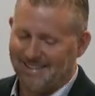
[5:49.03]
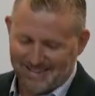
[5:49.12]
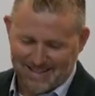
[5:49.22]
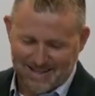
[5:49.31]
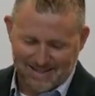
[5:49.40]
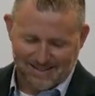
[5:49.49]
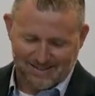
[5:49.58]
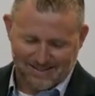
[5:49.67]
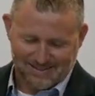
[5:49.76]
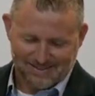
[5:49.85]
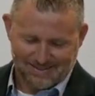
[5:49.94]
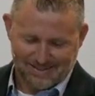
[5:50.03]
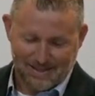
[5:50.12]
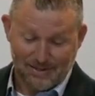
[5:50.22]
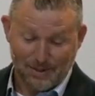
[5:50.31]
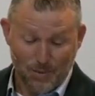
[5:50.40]
uh, the
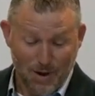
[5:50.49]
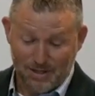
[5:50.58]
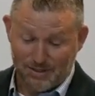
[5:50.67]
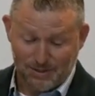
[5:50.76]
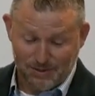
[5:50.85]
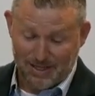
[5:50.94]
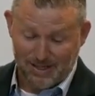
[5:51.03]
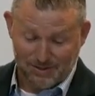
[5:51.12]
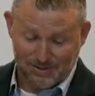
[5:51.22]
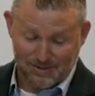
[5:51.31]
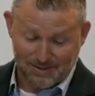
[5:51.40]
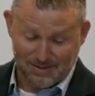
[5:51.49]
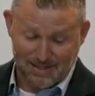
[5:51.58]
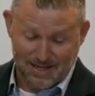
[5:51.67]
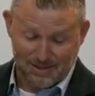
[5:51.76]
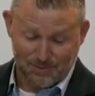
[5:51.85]
things I want to do, that's,
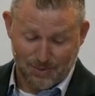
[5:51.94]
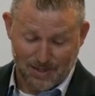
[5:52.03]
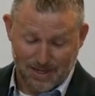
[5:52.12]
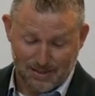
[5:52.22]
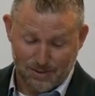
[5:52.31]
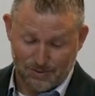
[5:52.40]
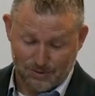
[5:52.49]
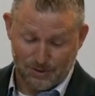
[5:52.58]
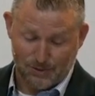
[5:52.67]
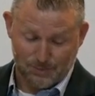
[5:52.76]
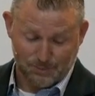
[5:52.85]
that's what I don't do.